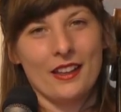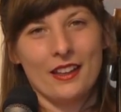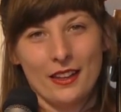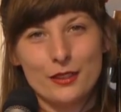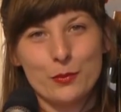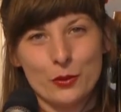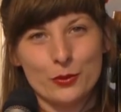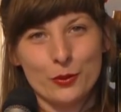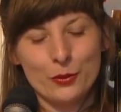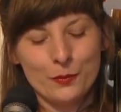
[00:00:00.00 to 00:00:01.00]
It's
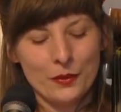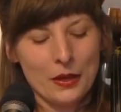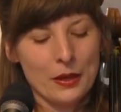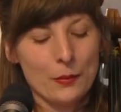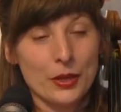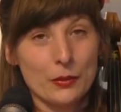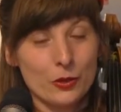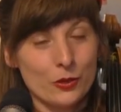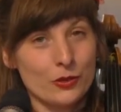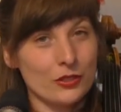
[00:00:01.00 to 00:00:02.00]
possible. But I'm
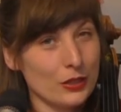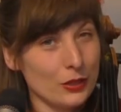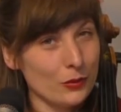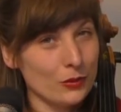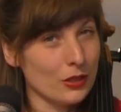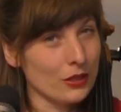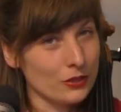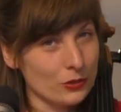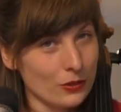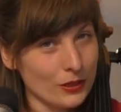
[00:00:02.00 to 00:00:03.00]
going to continue with the other
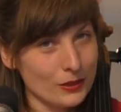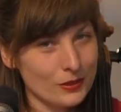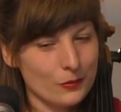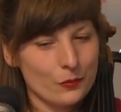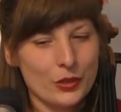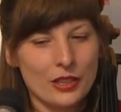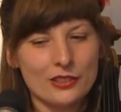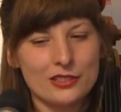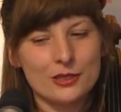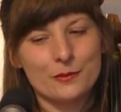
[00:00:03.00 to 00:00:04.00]
strings.
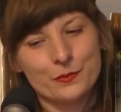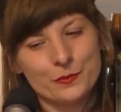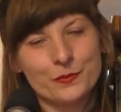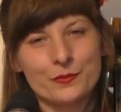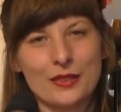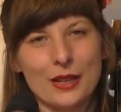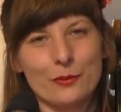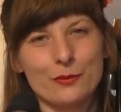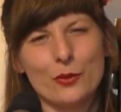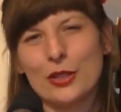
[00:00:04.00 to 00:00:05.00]
Because, yeah,
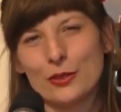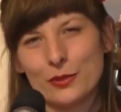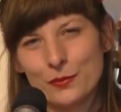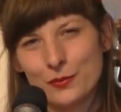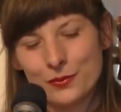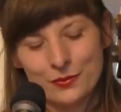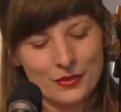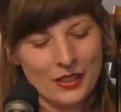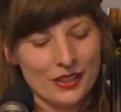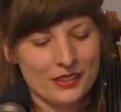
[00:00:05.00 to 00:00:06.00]
why not?
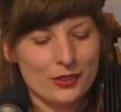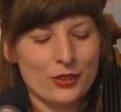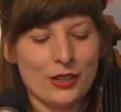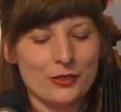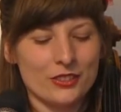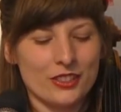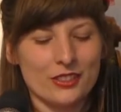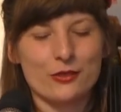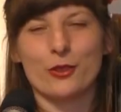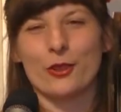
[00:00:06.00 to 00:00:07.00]
Then you
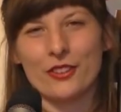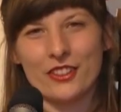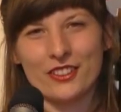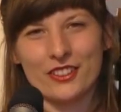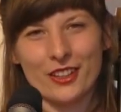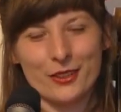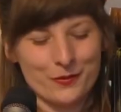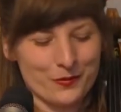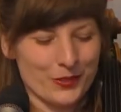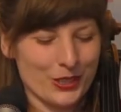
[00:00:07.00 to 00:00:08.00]
have for another day.
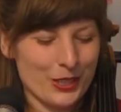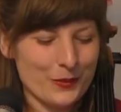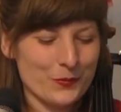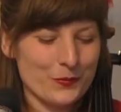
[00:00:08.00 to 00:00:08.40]
Okay?